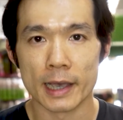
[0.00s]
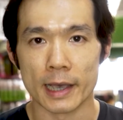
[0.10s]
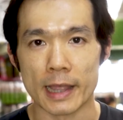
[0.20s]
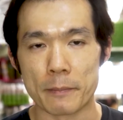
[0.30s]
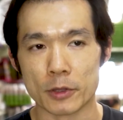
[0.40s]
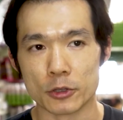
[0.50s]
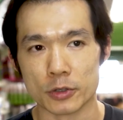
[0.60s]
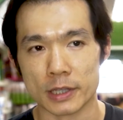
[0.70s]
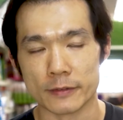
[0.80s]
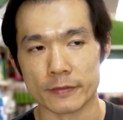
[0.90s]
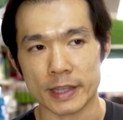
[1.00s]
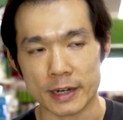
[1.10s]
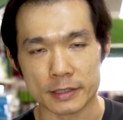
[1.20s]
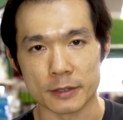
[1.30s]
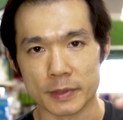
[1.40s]
and happen to live
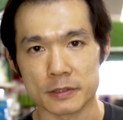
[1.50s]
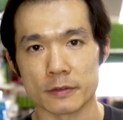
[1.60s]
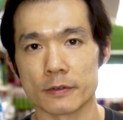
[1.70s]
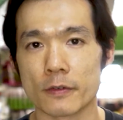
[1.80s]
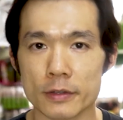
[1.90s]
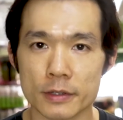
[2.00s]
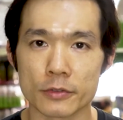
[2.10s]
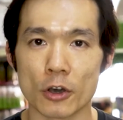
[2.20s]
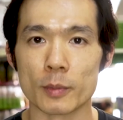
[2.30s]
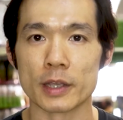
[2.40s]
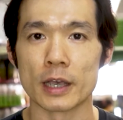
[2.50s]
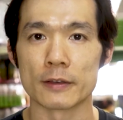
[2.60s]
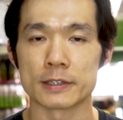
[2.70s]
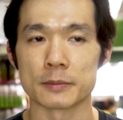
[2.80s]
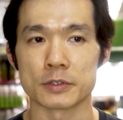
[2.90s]
near the surface of the water normally
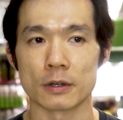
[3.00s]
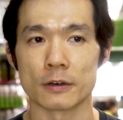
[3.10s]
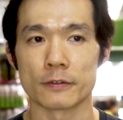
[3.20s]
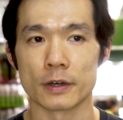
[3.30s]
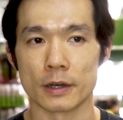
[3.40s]
have some sort of